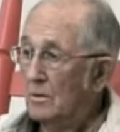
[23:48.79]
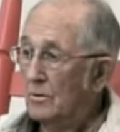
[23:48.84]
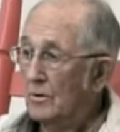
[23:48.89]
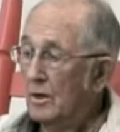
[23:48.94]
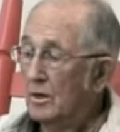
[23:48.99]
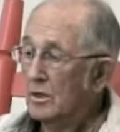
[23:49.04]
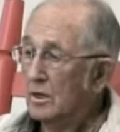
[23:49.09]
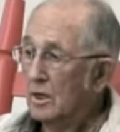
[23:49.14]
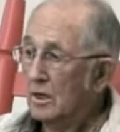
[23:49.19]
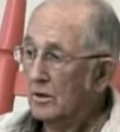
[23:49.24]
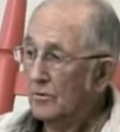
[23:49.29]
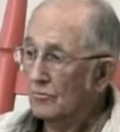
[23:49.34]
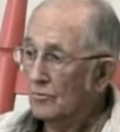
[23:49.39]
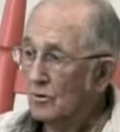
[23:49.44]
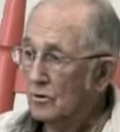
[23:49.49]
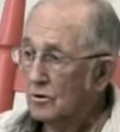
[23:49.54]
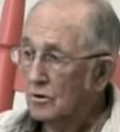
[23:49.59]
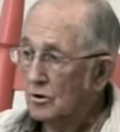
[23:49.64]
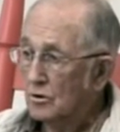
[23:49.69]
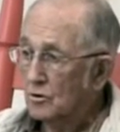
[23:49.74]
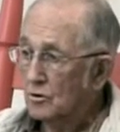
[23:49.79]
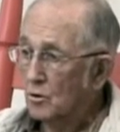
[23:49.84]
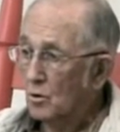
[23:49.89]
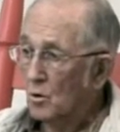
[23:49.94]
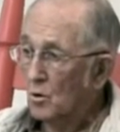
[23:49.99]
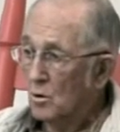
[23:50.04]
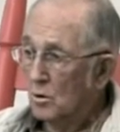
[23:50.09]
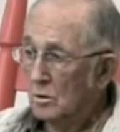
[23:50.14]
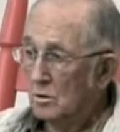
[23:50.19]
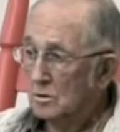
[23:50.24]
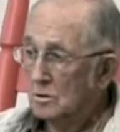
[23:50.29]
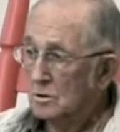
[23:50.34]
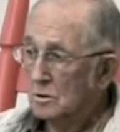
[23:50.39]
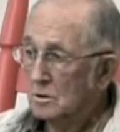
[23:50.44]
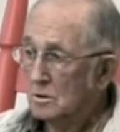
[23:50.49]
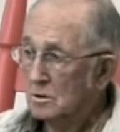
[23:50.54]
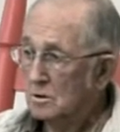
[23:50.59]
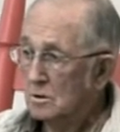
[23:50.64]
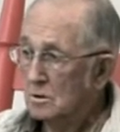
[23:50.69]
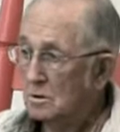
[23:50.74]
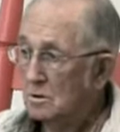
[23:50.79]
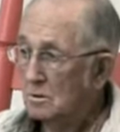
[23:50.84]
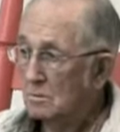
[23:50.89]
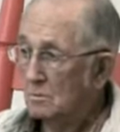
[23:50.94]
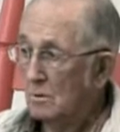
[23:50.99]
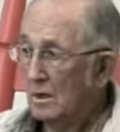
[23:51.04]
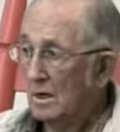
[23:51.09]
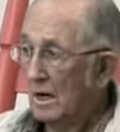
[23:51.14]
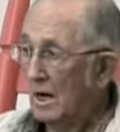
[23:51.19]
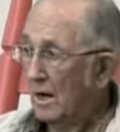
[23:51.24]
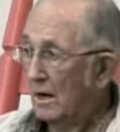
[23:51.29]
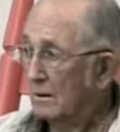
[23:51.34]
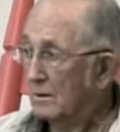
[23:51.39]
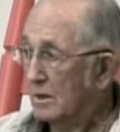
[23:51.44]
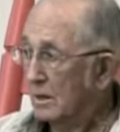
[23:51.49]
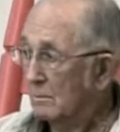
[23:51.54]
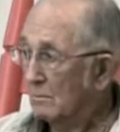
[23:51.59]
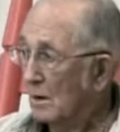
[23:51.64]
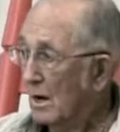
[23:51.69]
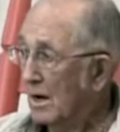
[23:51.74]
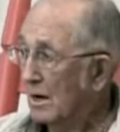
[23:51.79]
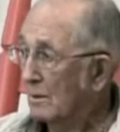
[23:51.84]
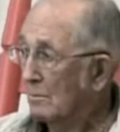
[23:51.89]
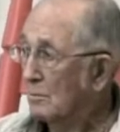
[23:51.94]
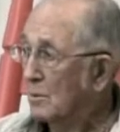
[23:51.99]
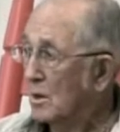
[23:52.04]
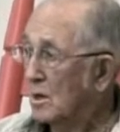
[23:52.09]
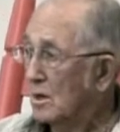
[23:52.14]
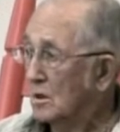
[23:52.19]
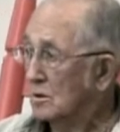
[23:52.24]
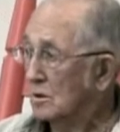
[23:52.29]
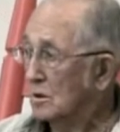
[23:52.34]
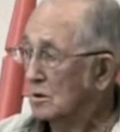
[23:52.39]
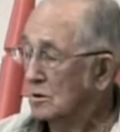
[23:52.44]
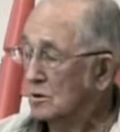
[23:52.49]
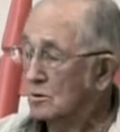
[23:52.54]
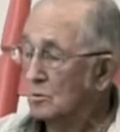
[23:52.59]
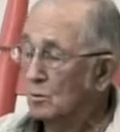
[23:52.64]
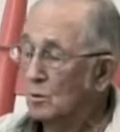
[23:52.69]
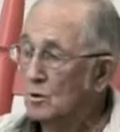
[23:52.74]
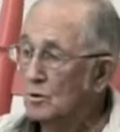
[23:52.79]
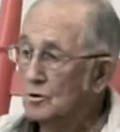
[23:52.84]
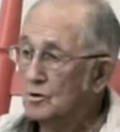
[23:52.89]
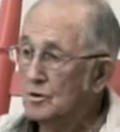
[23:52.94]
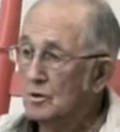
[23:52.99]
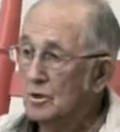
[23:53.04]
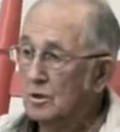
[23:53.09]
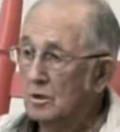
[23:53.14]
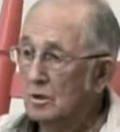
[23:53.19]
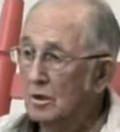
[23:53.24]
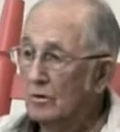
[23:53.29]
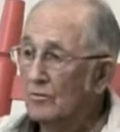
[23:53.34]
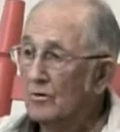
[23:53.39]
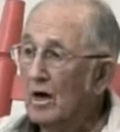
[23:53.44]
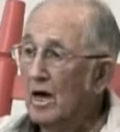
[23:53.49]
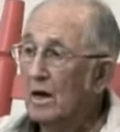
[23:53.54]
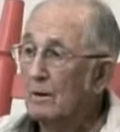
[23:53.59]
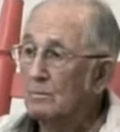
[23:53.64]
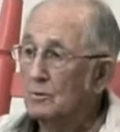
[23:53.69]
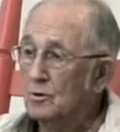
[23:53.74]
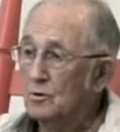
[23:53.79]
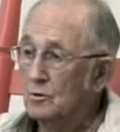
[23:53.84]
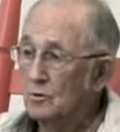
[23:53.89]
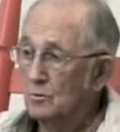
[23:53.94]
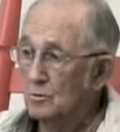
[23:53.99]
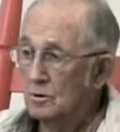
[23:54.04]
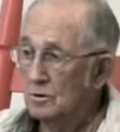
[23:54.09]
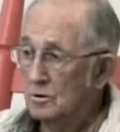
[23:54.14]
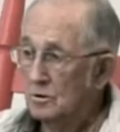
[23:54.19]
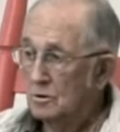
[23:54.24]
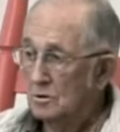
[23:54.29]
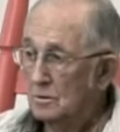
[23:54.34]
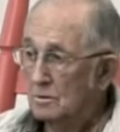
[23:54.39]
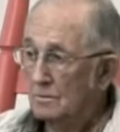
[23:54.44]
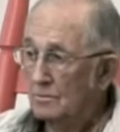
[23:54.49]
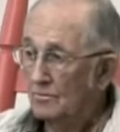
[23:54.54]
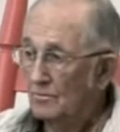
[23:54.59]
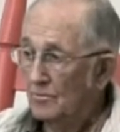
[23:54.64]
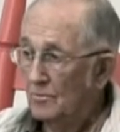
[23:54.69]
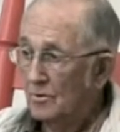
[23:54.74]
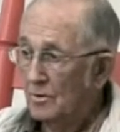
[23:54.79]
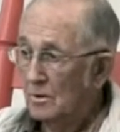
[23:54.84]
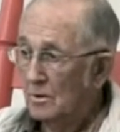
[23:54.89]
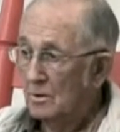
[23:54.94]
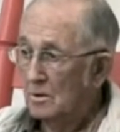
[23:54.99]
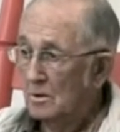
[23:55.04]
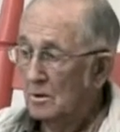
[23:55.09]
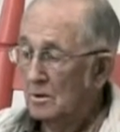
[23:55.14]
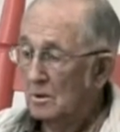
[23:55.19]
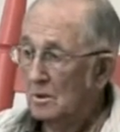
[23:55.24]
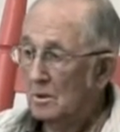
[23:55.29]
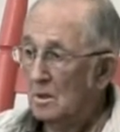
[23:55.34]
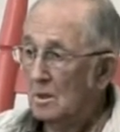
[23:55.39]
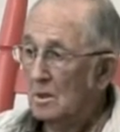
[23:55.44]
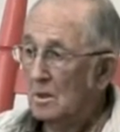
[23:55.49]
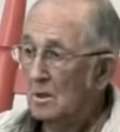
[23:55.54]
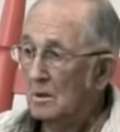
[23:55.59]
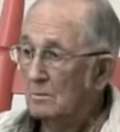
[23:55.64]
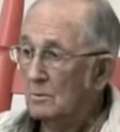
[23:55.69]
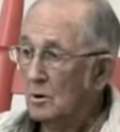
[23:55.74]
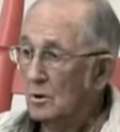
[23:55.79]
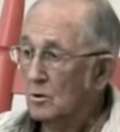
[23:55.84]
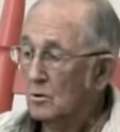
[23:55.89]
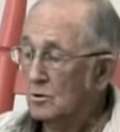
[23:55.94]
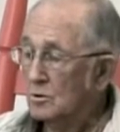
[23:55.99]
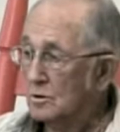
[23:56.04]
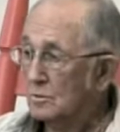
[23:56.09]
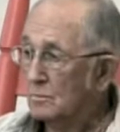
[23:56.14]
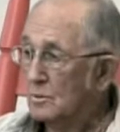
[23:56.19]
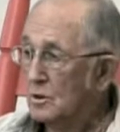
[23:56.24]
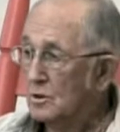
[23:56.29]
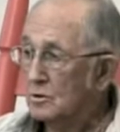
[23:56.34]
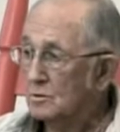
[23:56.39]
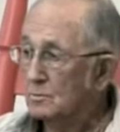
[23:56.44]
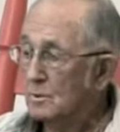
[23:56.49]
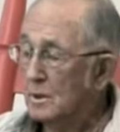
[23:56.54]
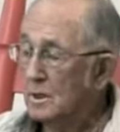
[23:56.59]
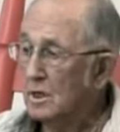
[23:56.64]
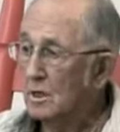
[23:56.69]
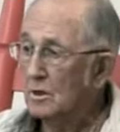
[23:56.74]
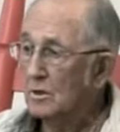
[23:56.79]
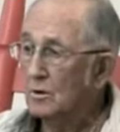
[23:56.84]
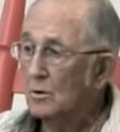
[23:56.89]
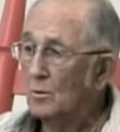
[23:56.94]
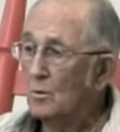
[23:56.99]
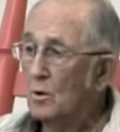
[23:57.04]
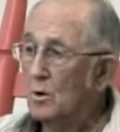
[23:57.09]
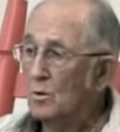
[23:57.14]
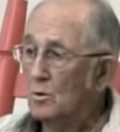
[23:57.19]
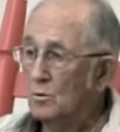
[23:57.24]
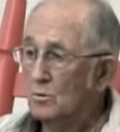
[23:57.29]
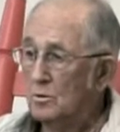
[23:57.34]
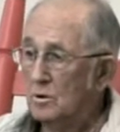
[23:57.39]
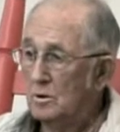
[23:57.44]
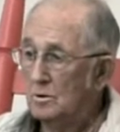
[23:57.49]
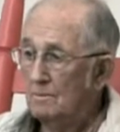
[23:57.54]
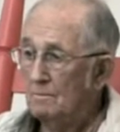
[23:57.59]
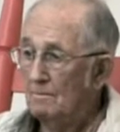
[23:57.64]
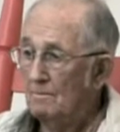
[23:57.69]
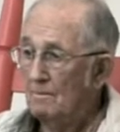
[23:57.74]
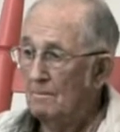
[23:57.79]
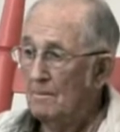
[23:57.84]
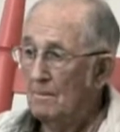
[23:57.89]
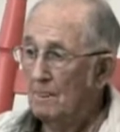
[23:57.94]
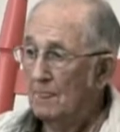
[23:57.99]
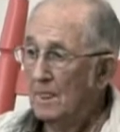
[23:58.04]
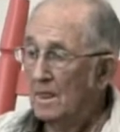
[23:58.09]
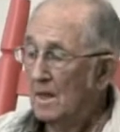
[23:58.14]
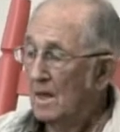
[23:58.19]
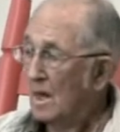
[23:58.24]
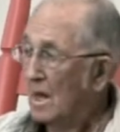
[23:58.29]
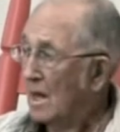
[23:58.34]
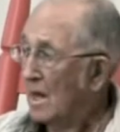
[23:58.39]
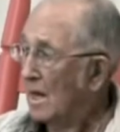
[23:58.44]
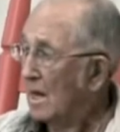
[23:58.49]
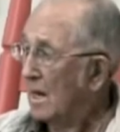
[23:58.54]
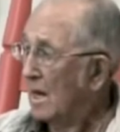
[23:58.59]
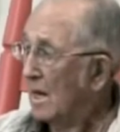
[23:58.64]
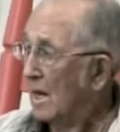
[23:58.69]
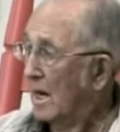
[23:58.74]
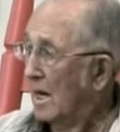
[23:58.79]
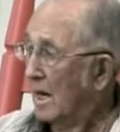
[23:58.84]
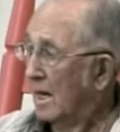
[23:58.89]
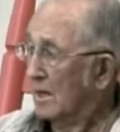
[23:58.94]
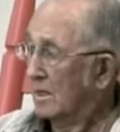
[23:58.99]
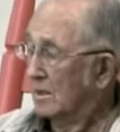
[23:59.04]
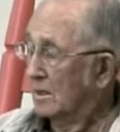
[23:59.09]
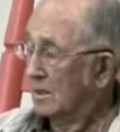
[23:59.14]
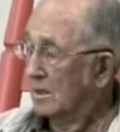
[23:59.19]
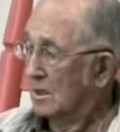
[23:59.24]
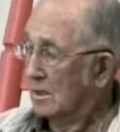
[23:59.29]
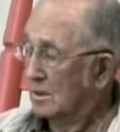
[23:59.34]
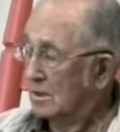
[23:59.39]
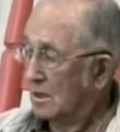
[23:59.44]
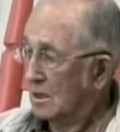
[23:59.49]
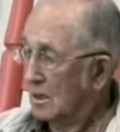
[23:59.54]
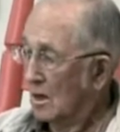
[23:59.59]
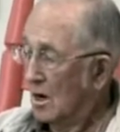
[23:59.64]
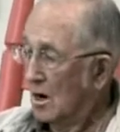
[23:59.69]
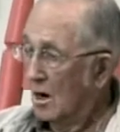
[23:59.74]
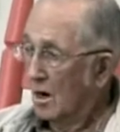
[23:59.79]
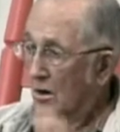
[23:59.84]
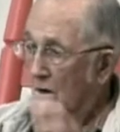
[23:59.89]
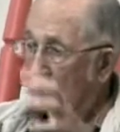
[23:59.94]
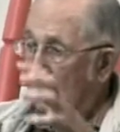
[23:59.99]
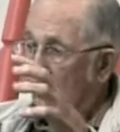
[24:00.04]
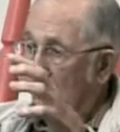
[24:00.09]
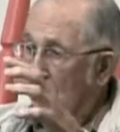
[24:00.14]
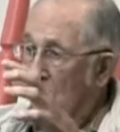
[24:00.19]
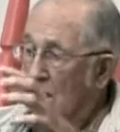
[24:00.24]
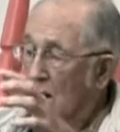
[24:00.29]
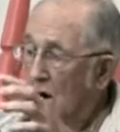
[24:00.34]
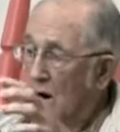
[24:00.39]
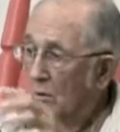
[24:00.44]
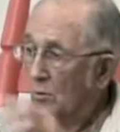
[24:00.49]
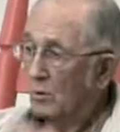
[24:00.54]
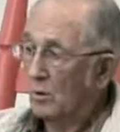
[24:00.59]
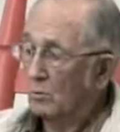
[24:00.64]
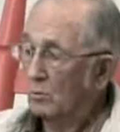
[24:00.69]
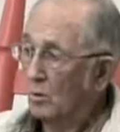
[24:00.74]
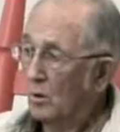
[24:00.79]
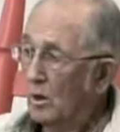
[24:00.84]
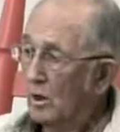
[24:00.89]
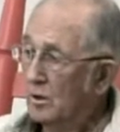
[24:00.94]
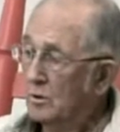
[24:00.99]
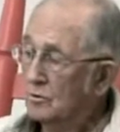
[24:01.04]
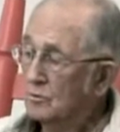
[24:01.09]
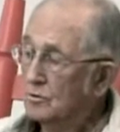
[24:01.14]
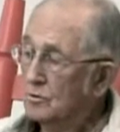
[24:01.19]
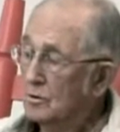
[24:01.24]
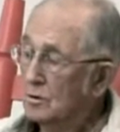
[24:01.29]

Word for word: they did it for a good cause, but I, in my opinion, it's the worst thing could have happened to us because the beach began to erode. And they, they hired, when waves